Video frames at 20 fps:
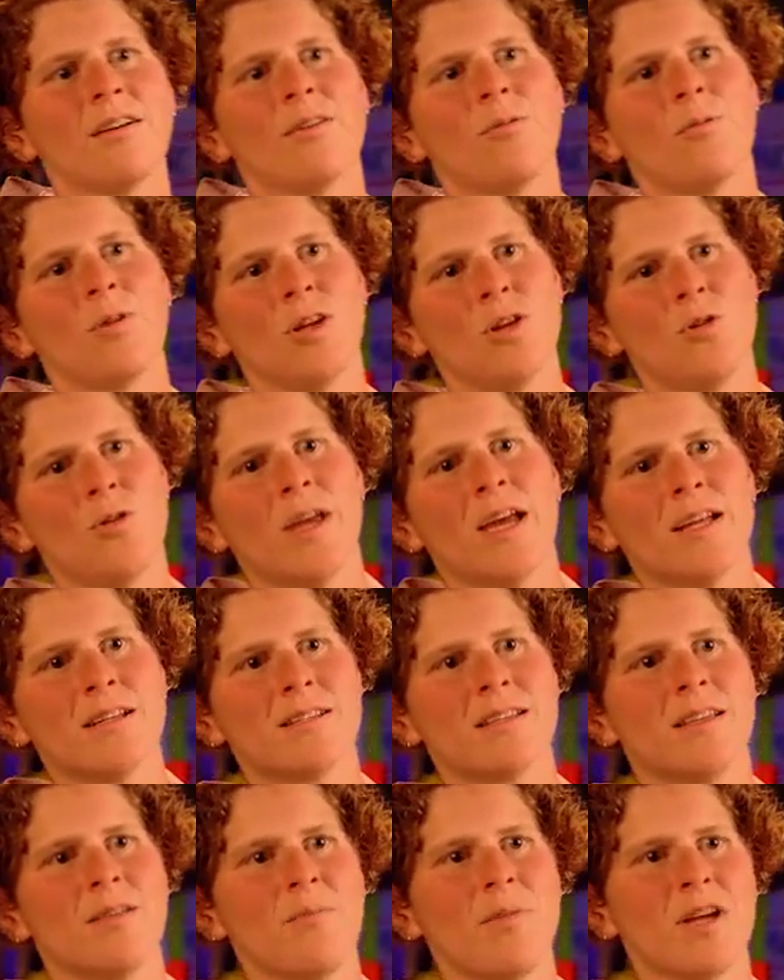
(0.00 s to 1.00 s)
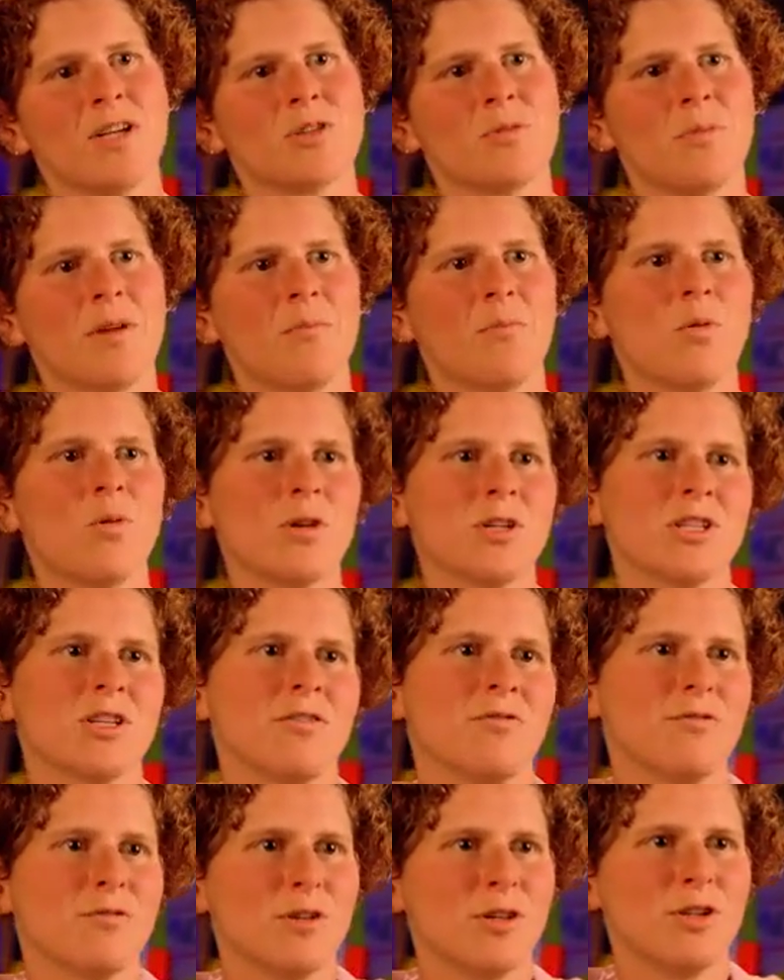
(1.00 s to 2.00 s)
When you get to the measurement
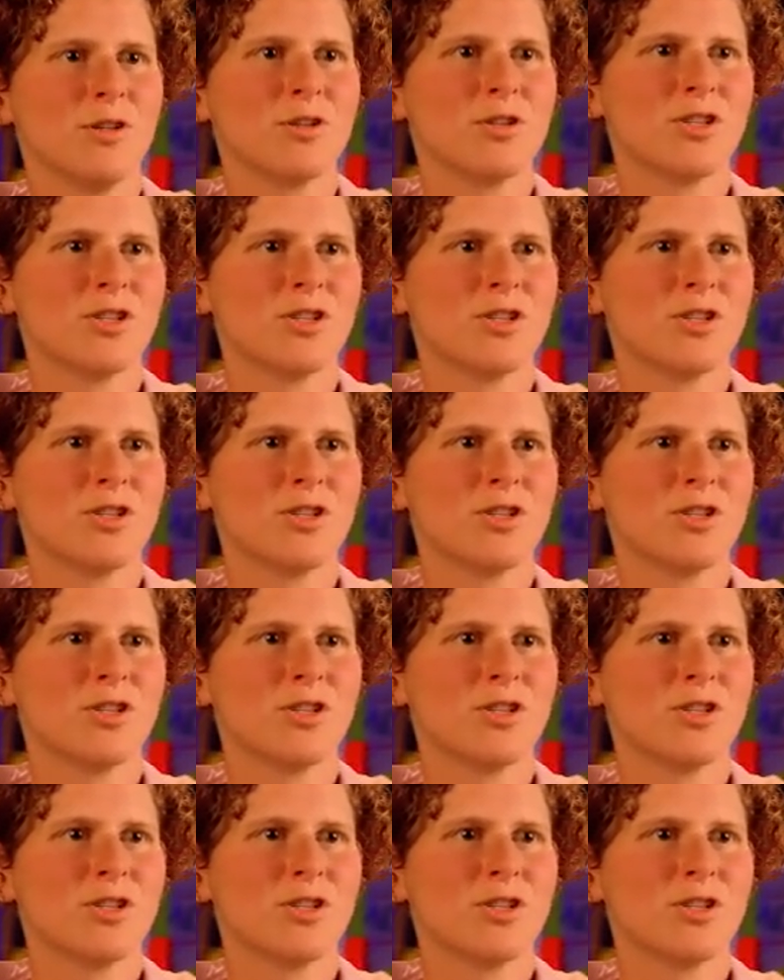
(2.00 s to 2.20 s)
portion for your